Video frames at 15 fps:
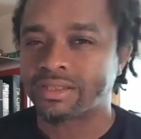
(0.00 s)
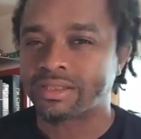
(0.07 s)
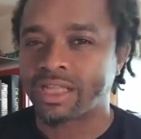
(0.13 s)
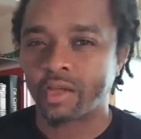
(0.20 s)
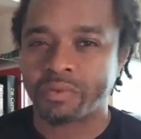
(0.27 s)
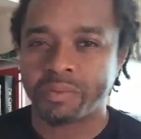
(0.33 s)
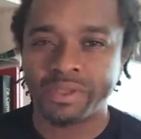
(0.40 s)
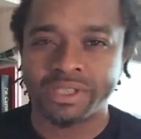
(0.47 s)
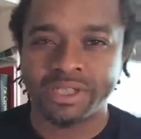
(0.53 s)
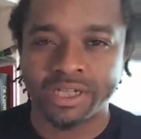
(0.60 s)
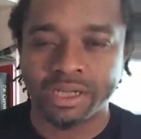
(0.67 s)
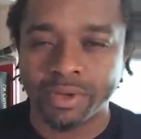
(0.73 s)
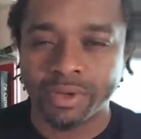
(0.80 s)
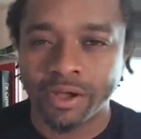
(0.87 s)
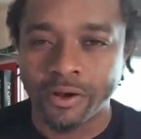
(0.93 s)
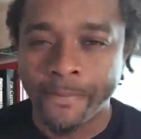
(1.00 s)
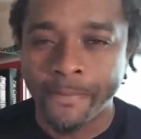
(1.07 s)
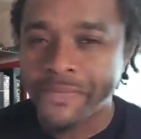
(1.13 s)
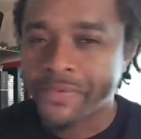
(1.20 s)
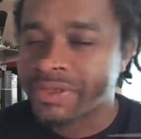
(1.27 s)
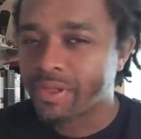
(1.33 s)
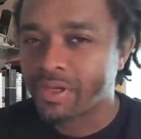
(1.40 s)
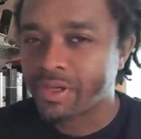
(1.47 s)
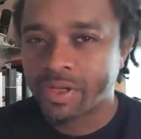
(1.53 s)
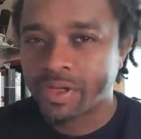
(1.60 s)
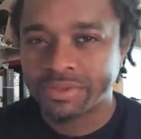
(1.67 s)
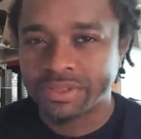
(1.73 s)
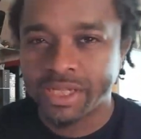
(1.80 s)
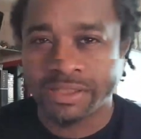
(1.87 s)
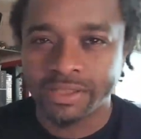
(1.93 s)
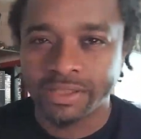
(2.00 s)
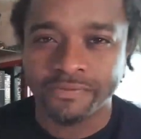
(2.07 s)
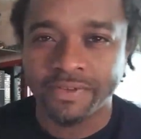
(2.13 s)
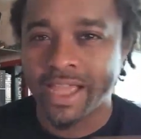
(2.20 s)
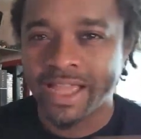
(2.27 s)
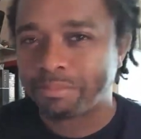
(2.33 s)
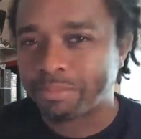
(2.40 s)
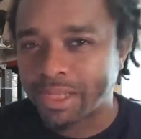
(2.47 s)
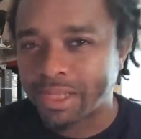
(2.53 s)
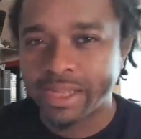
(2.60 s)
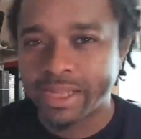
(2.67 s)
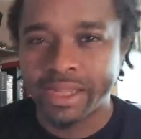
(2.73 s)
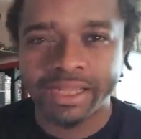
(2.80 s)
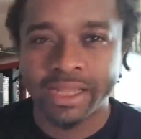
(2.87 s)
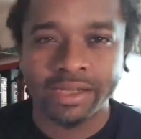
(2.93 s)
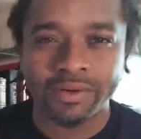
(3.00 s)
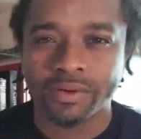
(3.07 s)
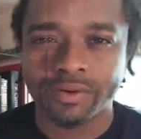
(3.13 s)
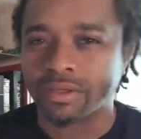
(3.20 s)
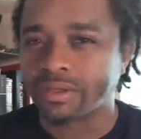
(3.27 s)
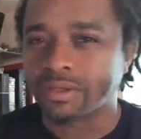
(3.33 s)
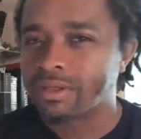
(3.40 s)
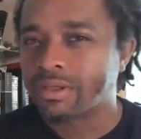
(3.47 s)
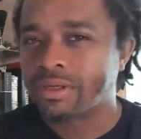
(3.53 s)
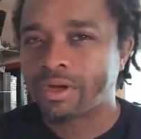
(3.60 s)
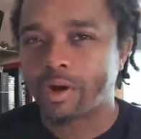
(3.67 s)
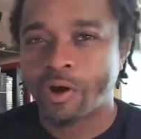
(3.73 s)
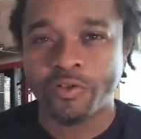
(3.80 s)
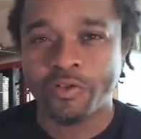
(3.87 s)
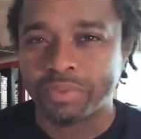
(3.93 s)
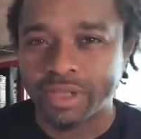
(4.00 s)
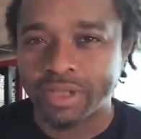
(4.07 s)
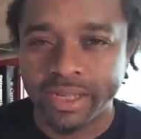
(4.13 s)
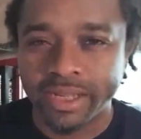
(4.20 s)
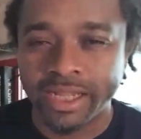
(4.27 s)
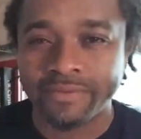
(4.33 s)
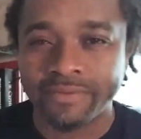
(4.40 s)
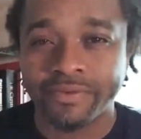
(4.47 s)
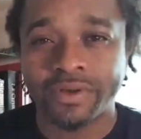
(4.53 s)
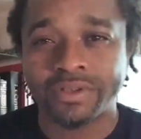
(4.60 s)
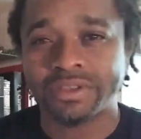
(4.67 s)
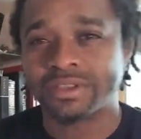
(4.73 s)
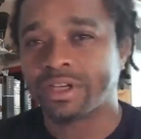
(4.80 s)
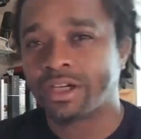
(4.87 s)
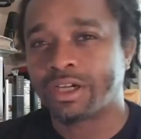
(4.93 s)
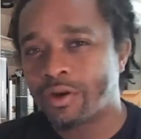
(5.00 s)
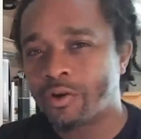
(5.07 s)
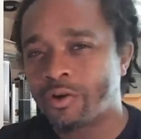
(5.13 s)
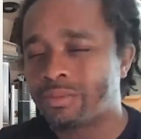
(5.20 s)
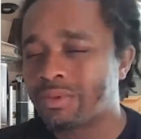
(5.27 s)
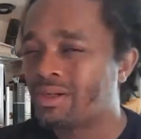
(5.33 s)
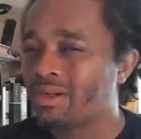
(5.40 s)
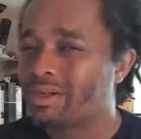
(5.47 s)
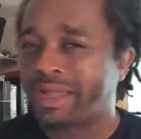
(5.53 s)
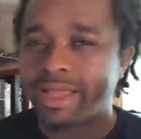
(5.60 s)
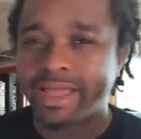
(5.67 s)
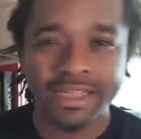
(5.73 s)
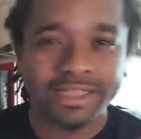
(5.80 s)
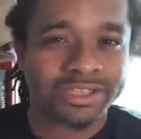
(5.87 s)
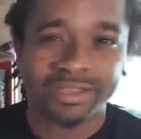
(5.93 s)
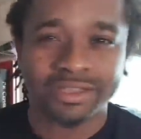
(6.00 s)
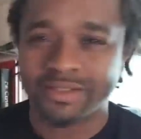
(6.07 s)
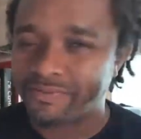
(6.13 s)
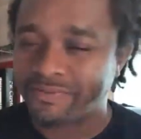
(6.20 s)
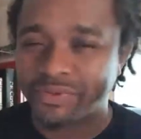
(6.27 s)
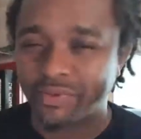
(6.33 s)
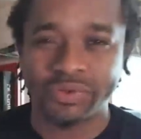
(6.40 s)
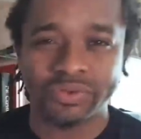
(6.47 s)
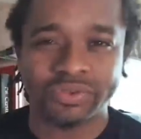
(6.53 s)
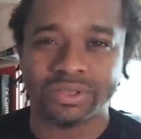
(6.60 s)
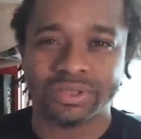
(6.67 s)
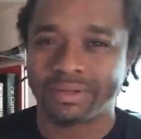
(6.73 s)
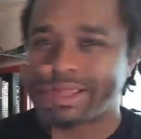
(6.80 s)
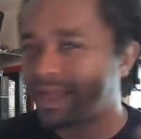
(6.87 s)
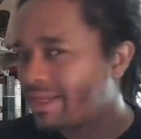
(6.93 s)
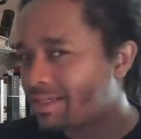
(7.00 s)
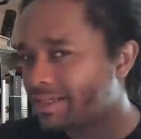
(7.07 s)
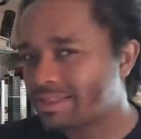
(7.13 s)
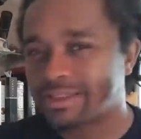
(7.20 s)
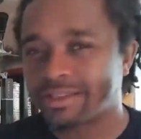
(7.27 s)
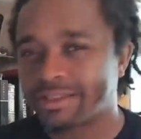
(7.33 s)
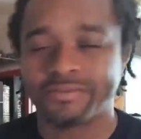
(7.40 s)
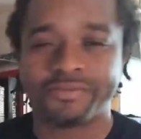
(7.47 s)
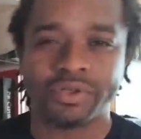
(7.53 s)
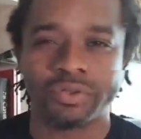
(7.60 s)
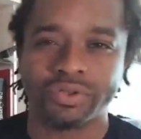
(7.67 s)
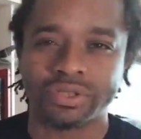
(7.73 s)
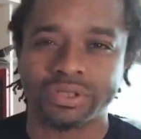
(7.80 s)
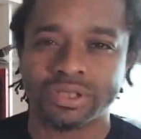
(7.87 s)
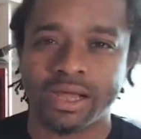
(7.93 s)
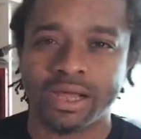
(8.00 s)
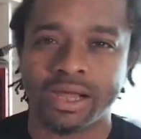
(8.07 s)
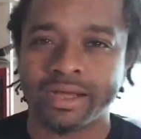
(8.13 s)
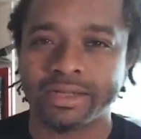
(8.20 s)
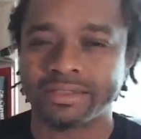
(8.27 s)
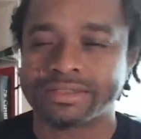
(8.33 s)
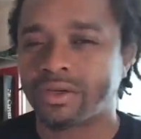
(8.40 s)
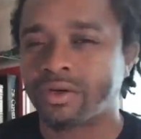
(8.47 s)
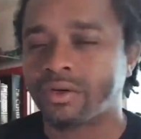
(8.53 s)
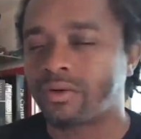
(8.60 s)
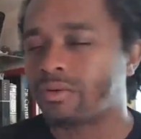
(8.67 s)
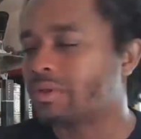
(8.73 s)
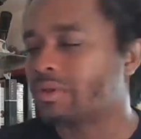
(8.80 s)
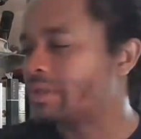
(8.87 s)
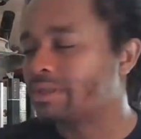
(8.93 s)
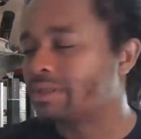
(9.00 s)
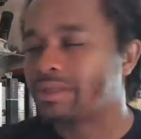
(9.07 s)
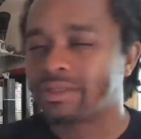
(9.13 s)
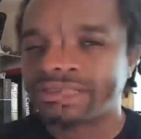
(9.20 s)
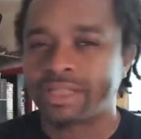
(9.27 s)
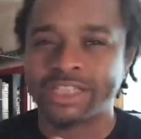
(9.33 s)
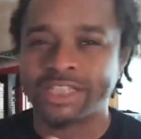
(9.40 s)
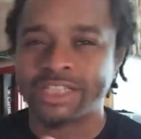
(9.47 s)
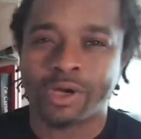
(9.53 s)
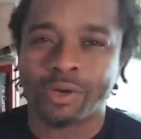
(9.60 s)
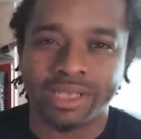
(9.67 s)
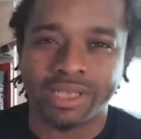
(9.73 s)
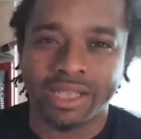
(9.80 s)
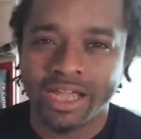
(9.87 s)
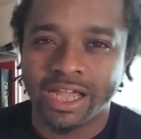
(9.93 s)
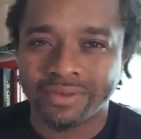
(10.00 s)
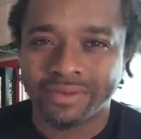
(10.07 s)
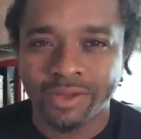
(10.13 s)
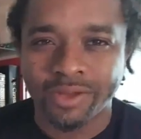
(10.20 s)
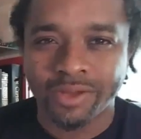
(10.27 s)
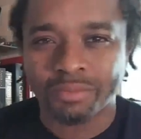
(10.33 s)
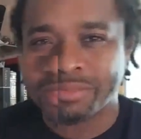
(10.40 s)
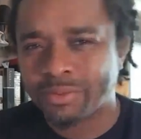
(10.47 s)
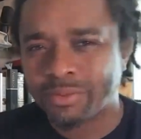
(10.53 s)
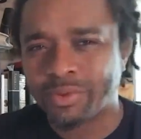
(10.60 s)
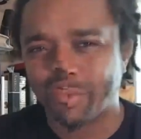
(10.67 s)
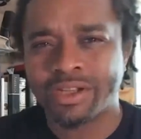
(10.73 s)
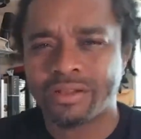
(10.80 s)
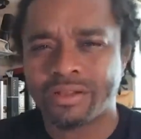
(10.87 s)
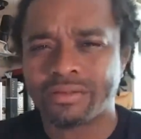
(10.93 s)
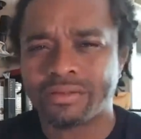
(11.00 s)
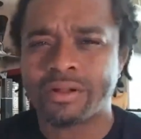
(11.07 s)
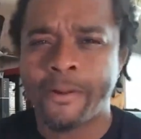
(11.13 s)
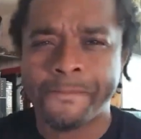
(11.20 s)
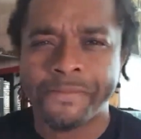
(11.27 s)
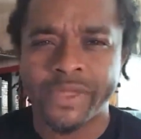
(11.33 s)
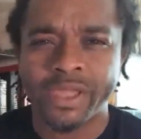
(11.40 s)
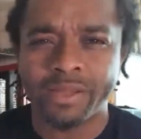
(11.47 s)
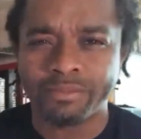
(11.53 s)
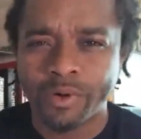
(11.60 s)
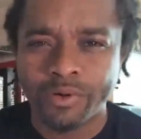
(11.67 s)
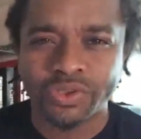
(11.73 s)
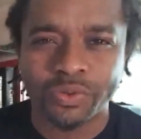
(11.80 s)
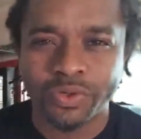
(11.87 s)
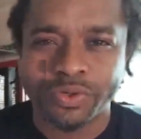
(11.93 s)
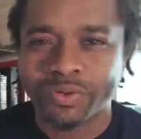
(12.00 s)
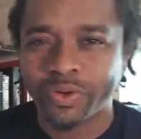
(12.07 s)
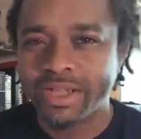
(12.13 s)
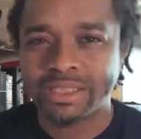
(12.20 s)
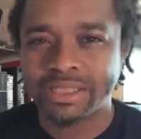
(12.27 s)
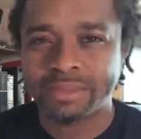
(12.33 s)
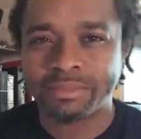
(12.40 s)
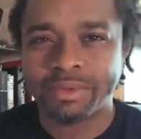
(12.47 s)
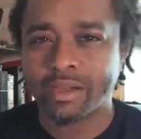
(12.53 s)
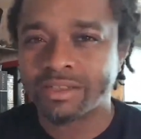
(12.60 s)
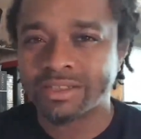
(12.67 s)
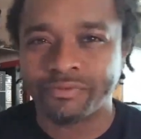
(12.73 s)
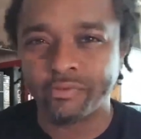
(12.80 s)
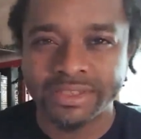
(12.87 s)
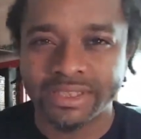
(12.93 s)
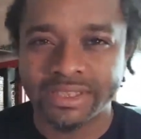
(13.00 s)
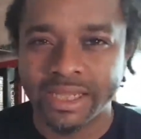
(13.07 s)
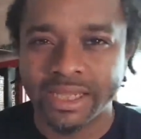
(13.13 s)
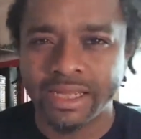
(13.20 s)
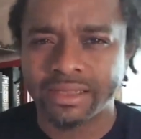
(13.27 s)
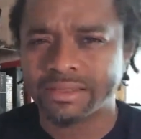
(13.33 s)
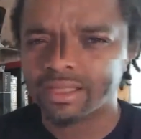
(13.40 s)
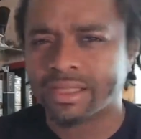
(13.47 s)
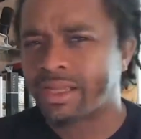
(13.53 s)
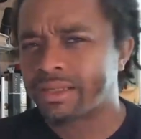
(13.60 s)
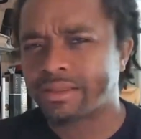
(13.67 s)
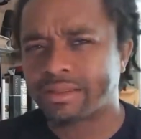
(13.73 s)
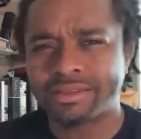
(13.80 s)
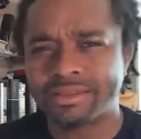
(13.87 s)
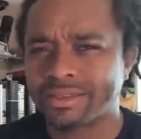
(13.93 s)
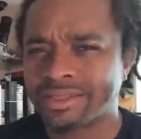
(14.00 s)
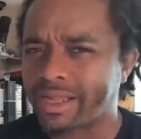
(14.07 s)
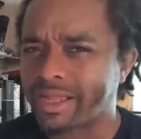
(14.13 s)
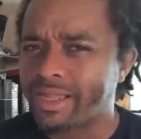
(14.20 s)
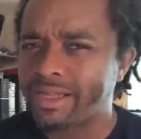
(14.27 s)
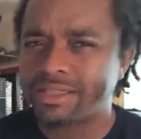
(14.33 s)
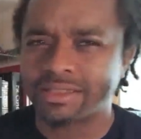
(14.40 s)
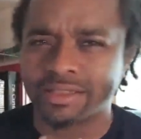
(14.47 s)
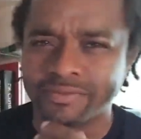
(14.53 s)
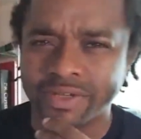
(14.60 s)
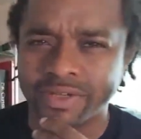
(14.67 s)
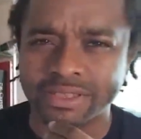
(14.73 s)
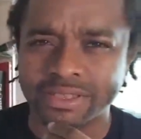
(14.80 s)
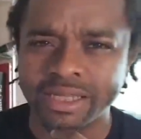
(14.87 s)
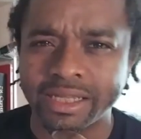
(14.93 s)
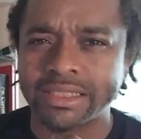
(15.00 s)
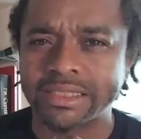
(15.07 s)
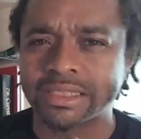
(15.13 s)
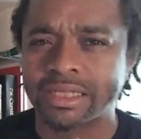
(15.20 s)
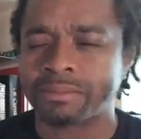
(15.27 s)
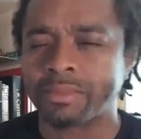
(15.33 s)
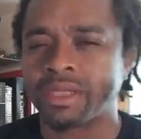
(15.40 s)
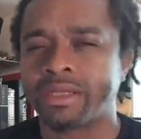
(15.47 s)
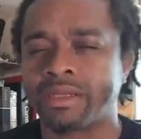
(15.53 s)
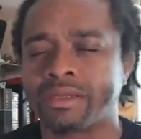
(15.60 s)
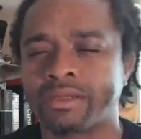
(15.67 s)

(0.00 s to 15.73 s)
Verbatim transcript: like when we dig about, you know what I'm saying, the flat plane or the earth plane versus the globe. Ancient confusion. Ancient confusion. All right. So that's why we laugh, like when people get all emotional and crazy about us investigating. It's like, this is an ancient investigation. I mean,